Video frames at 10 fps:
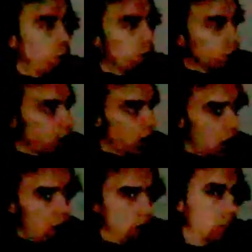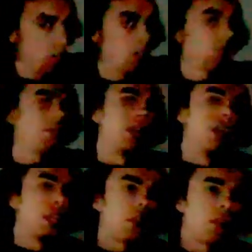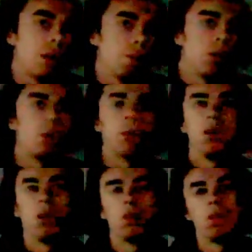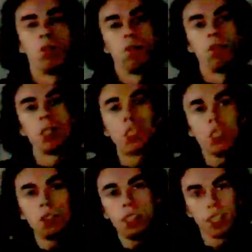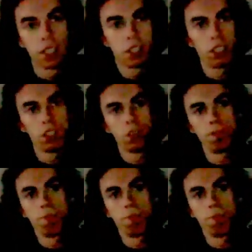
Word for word: Put a child in a crib with two tapes,